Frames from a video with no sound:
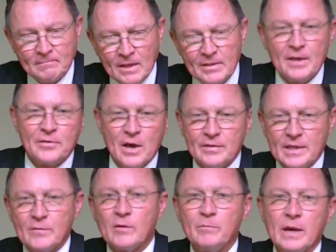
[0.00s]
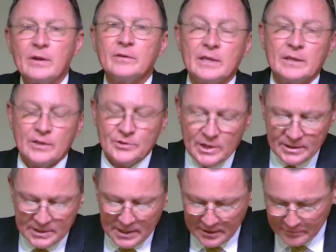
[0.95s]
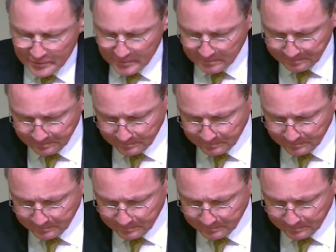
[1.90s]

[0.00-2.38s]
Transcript: They thought they were better than the Gentiles.